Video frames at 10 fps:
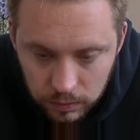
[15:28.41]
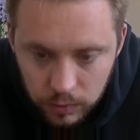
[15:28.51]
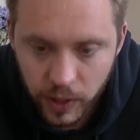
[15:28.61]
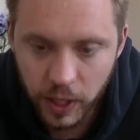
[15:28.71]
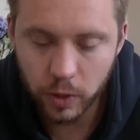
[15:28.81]

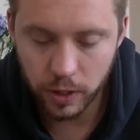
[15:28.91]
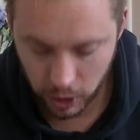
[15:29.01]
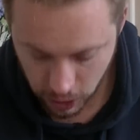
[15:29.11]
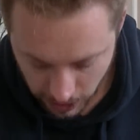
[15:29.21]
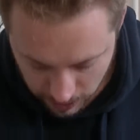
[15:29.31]
so they're good at
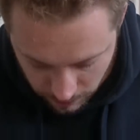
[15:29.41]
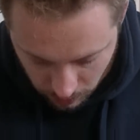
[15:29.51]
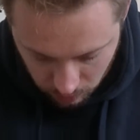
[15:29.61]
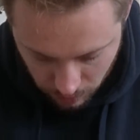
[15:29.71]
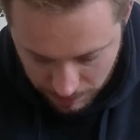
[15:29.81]

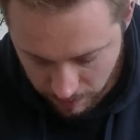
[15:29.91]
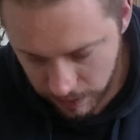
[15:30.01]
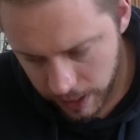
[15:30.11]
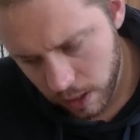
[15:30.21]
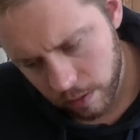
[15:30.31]
shaving,
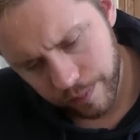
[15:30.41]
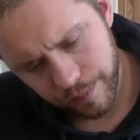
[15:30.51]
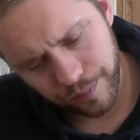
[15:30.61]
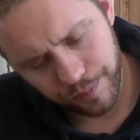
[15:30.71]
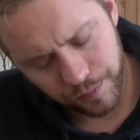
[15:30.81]
apparently.
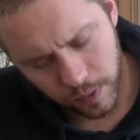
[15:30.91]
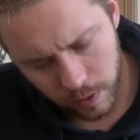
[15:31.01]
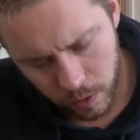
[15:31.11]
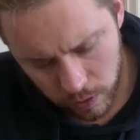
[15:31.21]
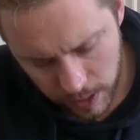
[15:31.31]

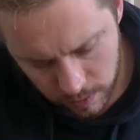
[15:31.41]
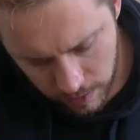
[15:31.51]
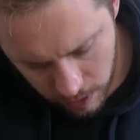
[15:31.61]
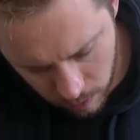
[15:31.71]
The Transonic